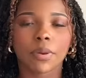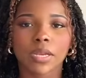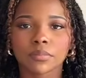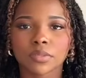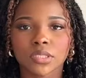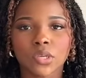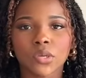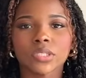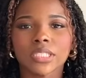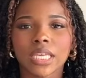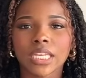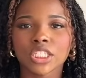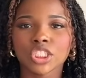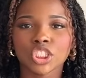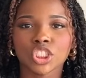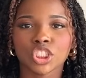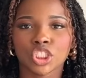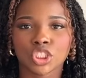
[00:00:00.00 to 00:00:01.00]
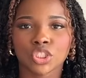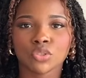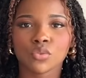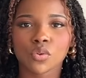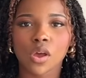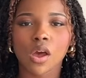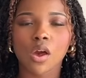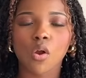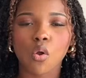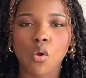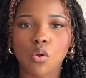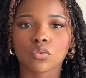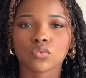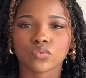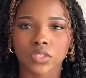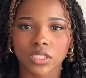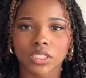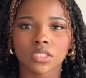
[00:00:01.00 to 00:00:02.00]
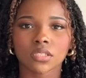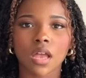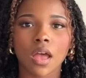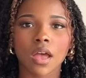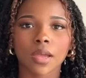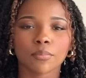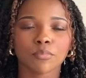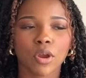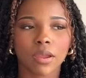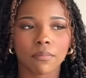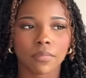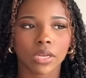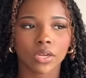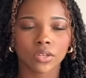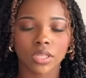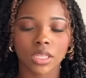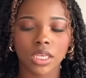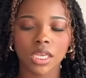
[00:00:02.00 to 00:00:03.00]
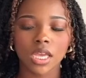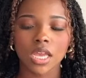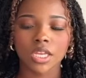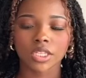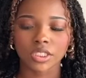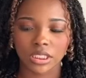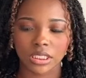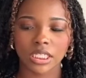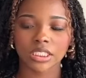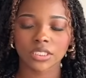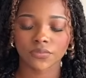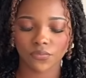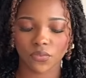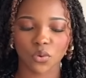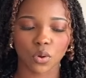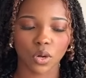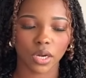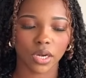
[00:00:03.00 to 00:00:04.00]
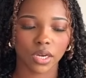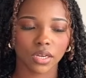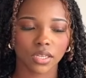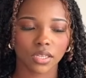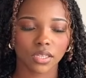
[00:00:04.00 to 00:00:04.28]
but I'm so excited to do a whole restock primarily just for